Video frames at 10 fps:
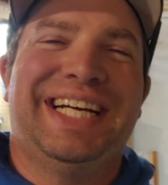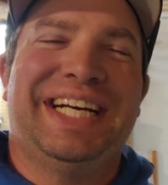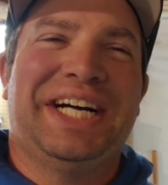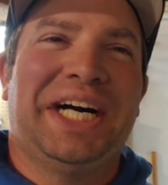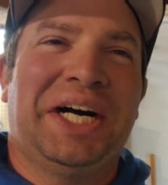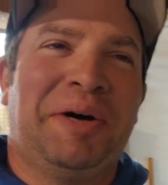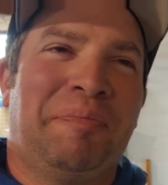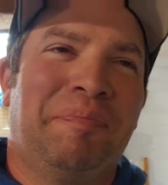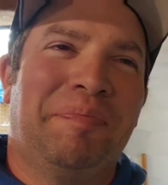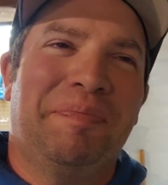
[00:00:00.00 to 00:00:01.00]

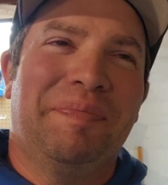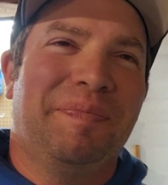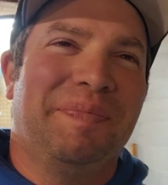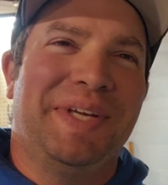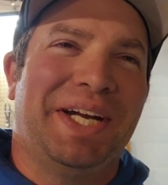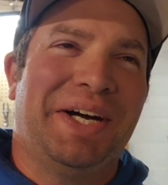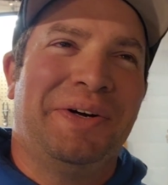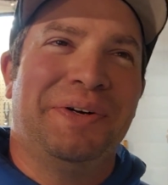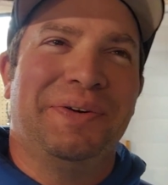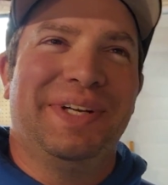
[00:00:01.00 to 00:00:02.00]
Um, you know,
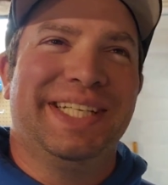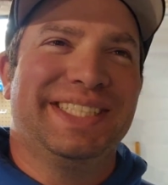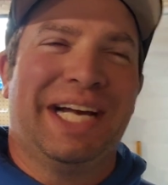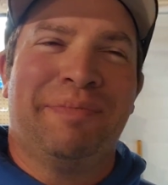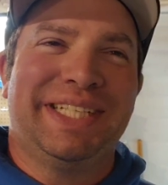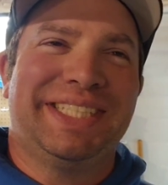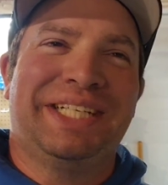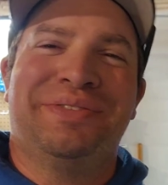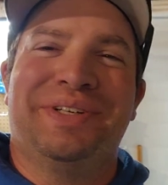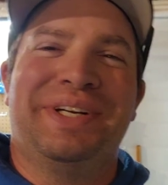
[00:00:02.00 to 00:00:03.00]
he's got my
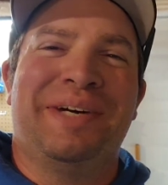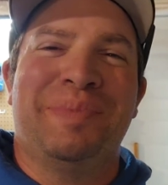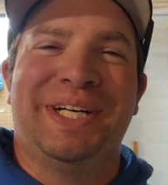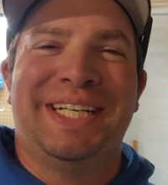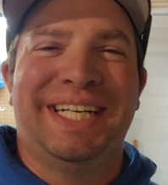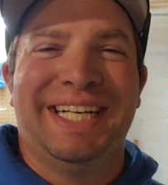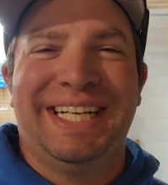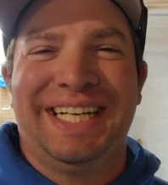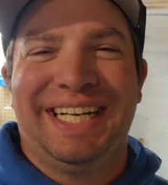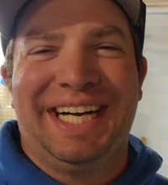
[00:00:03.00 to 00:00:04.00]
cell phone number.
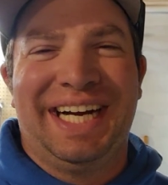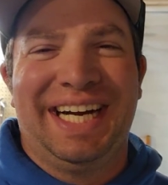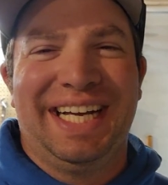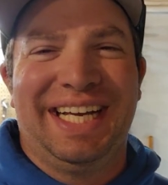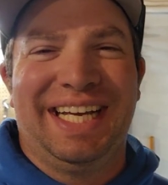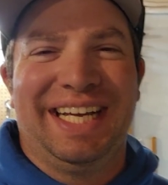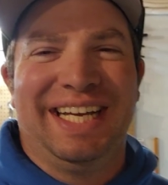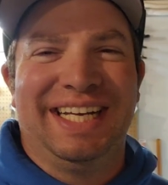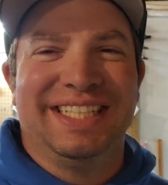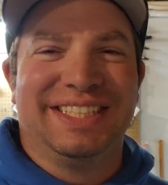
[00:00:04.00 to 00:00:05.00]
Uh,
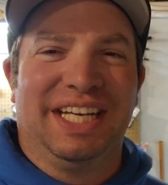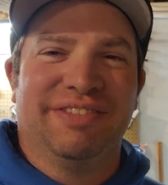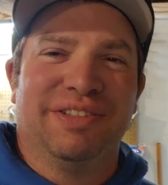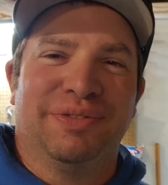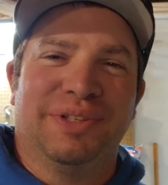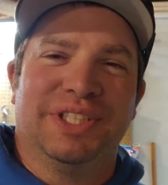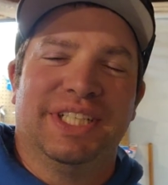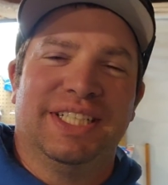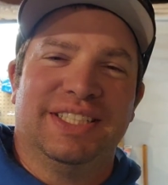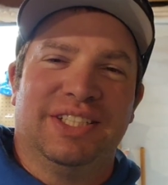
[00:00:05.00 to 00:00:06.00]
and it's kind of
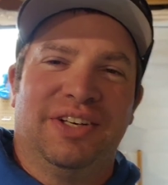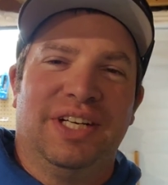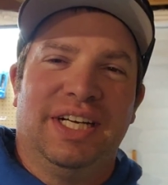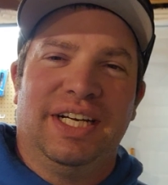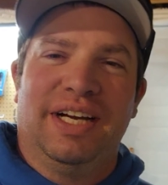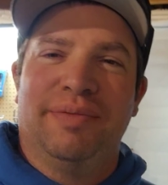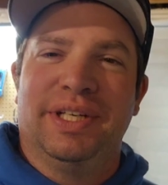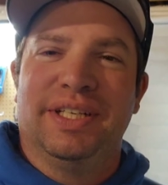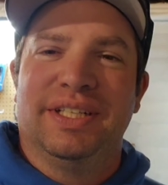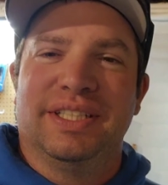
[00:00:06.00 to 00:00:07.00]
unfortunate. So I'm going
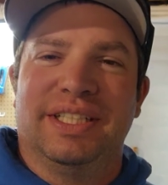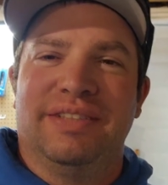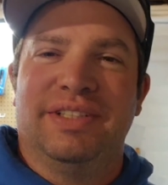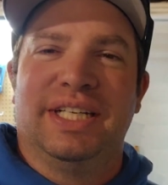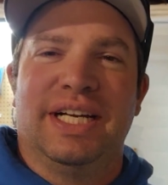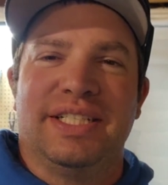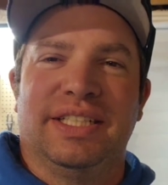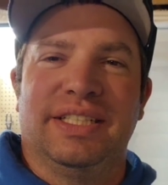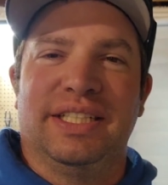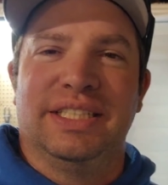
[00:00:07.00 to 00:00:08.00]
to give you guys
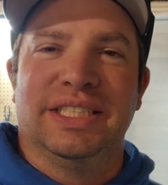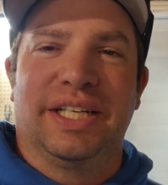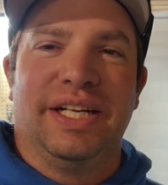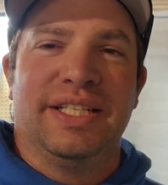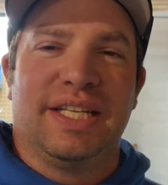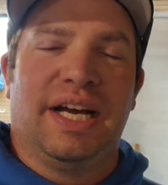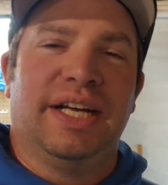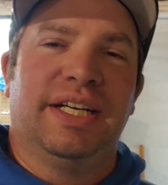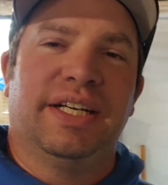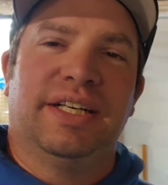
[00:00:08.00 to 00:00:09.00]
a, a, look inside
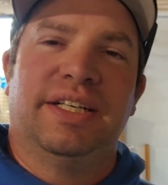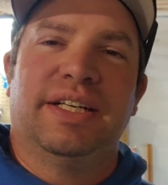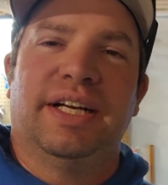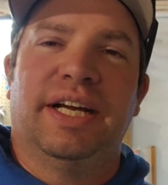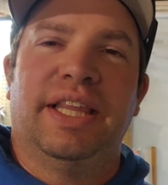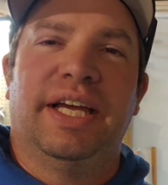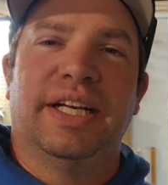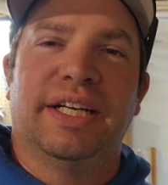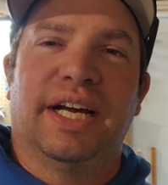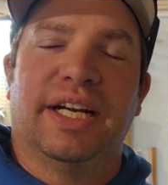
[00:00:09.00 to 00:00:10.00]
here and
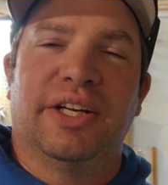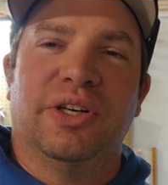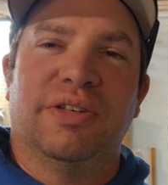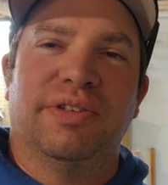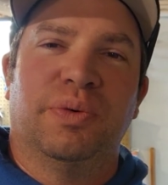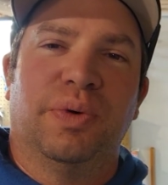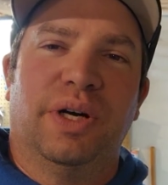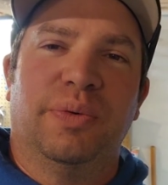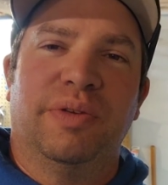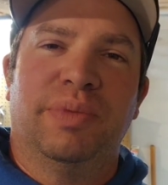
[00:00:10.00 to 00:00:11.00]
then kind of go over
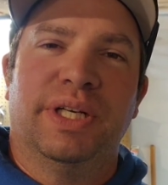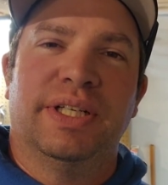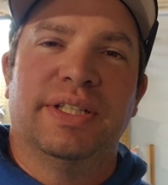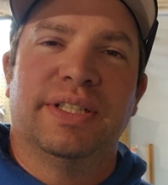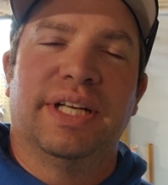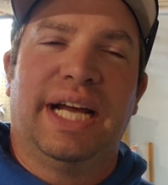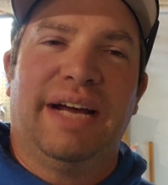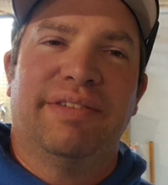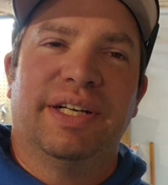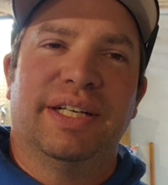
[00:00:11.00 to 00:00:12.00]
what we've been
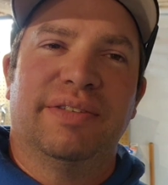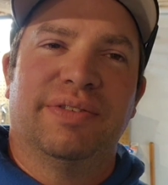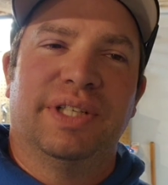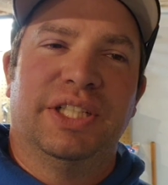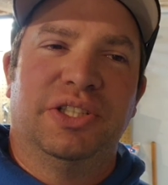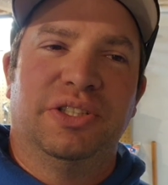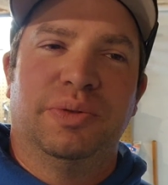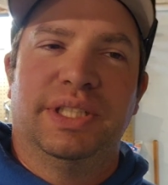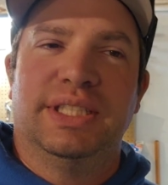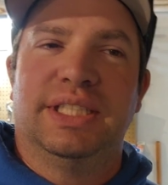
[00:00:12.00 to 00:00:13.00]
having for issues
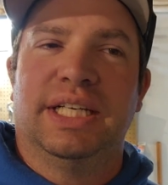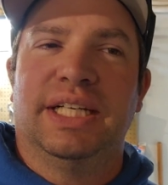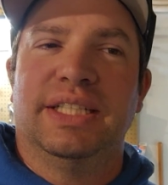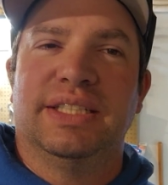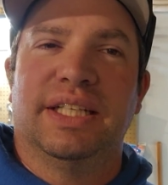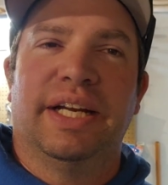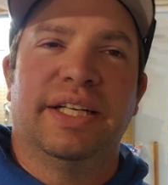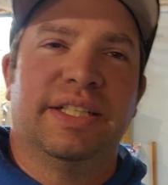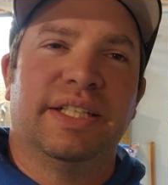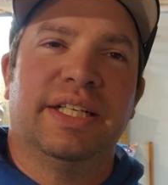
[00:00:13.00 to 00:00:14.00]
with these things and